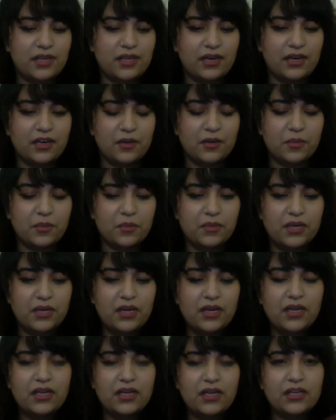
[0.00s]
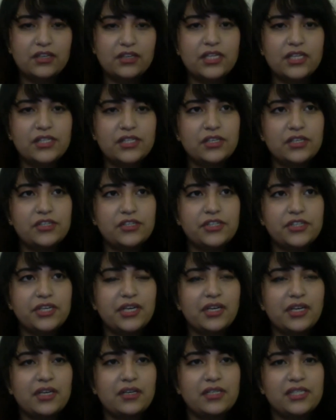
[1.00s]
um,
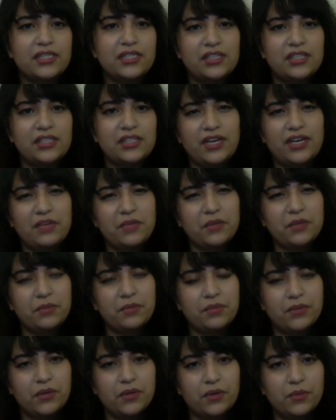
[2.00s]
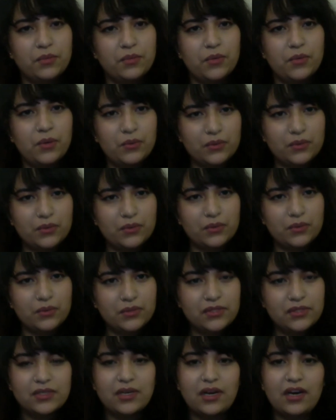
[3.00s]
researching ceramic blow
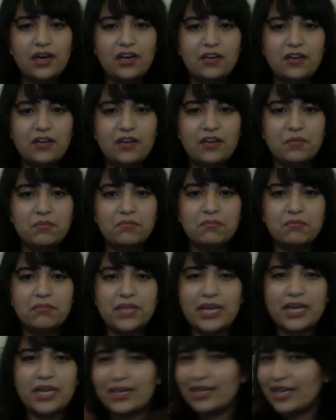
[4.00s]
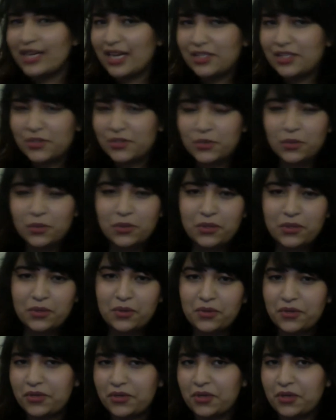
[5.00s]
molds. Um, like at school,
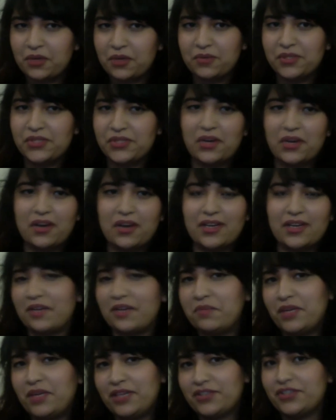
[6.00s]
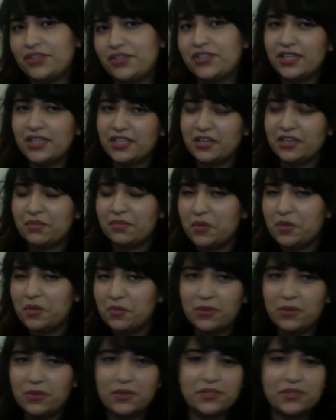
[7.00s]
you, you're always taught like plaster silica
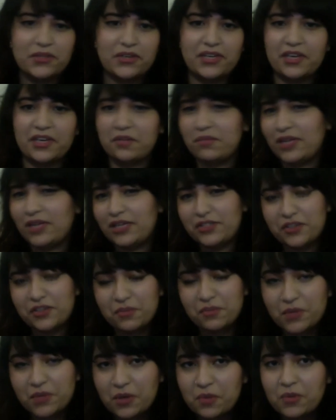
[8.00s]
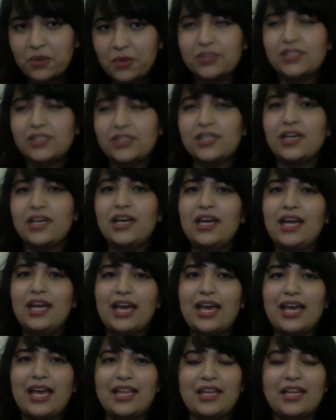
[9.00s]
blow molds or like plaster blow molds.
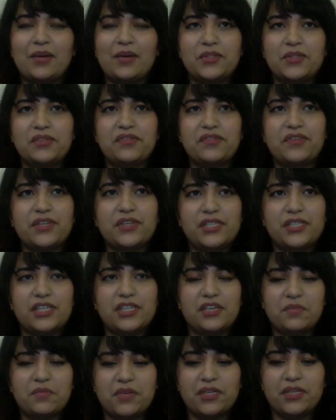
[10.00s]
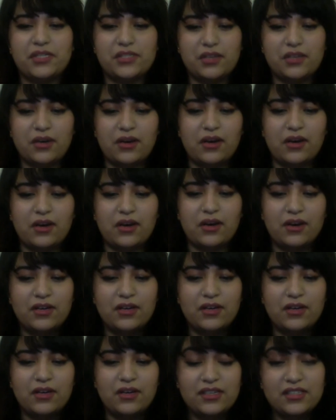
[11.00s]
And that was the first time I
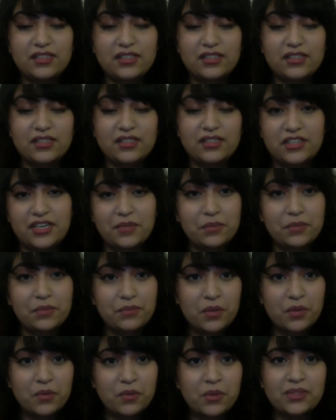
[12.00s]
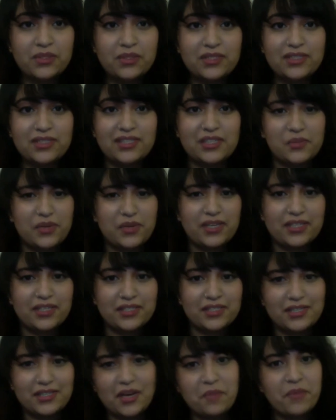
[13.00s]
saw ceramic blow molds as
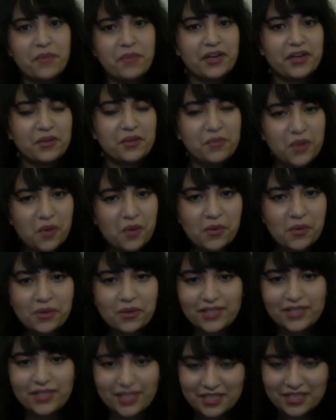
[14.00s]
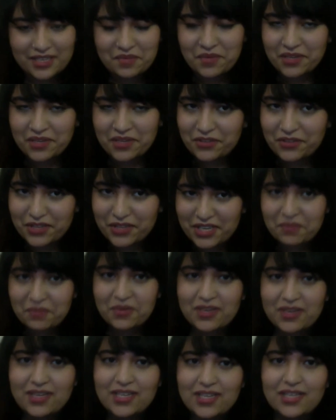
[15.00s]
well as a metal blow mold that Tim had
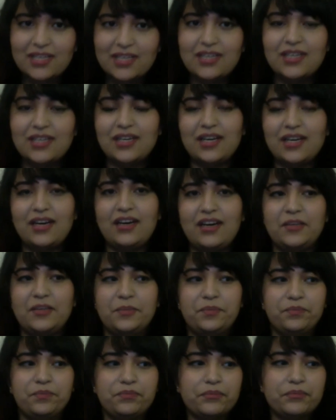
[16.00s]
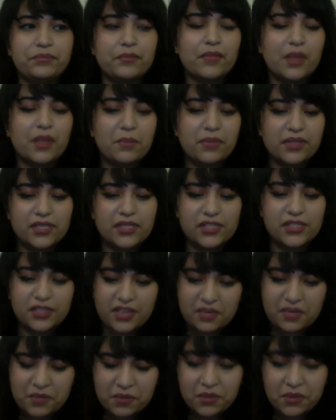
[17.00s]
3D printed. Um, but the
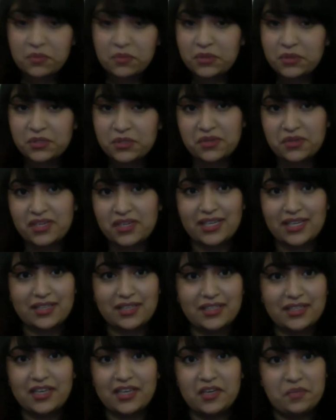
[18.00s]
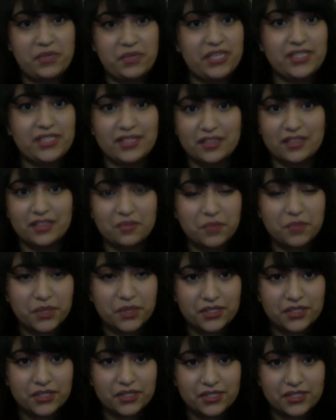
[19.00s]
ceramic blow molds were like amazing
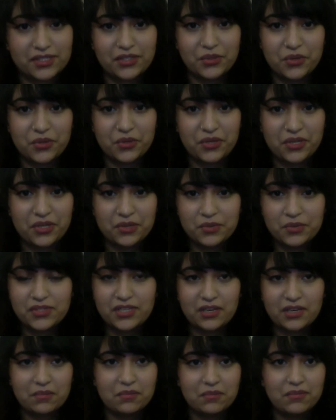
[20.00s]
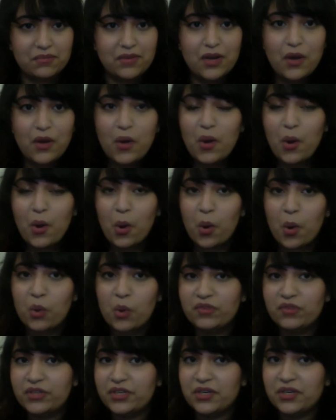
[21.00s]
because you could use them
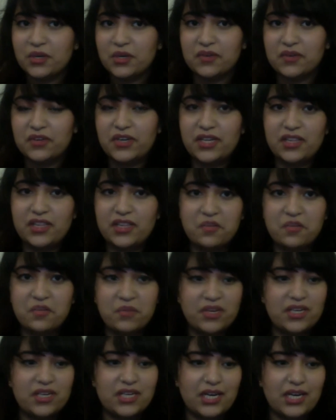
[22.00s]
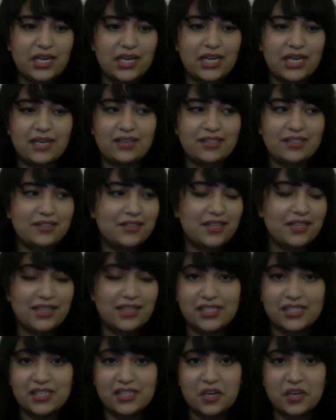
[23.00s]
over and over and they maintained like
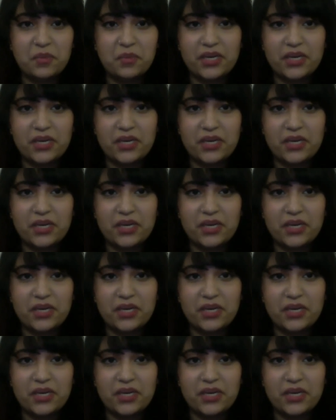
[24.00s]
this